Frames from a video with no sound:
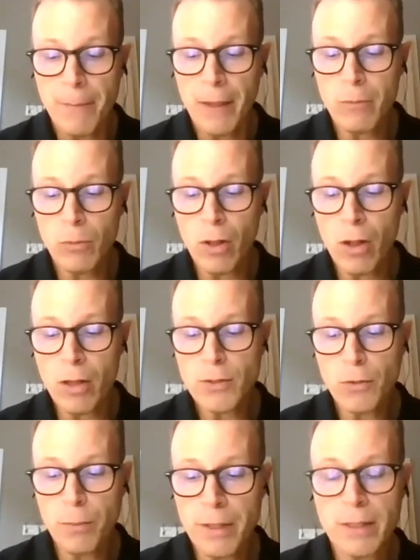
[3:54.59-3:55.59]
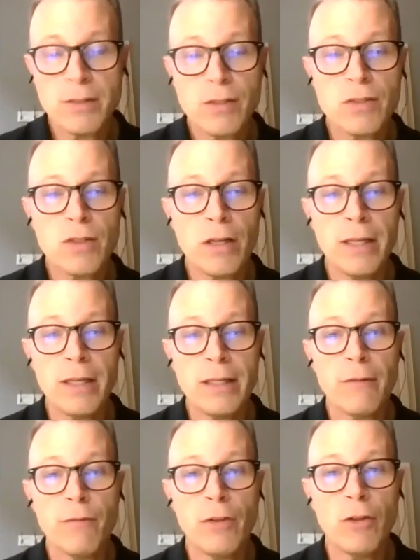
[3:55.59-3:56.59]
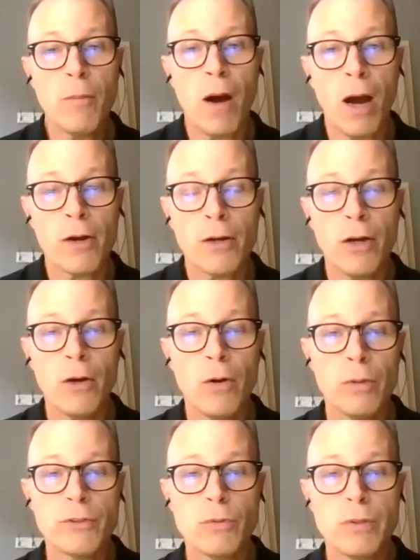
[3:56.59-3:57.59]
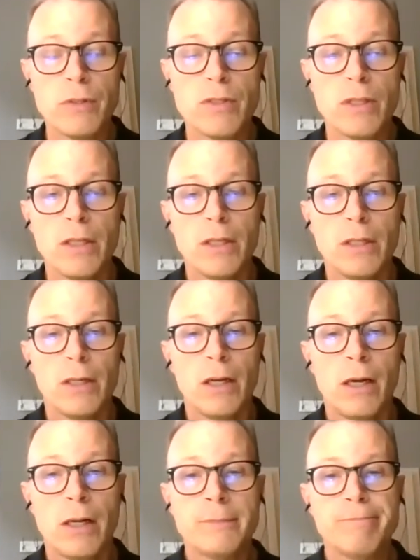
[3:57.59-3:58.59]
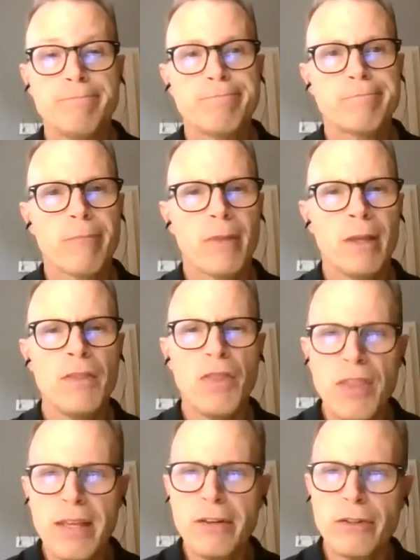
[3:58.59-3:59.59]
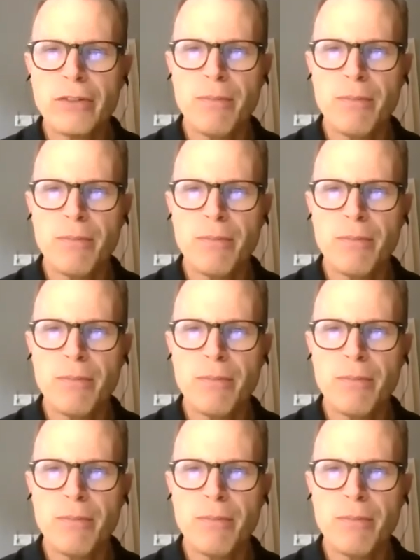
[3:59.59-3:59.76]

And we'll also be studying the film Argo, which was in theaters